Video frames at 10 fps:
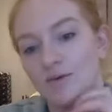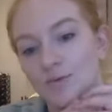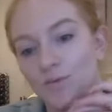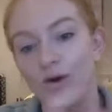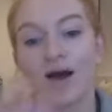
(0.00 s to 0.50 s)

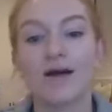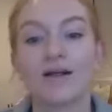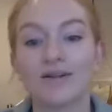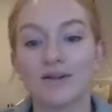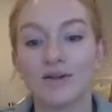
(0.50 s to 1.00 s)

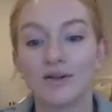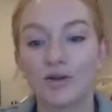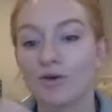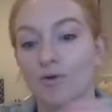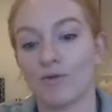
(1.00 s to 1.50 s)
Well,
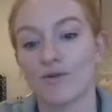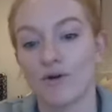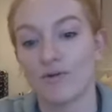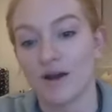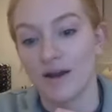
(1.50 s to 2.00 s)
look what we've got
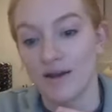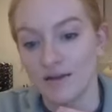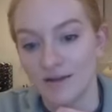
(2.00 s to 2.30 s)
already.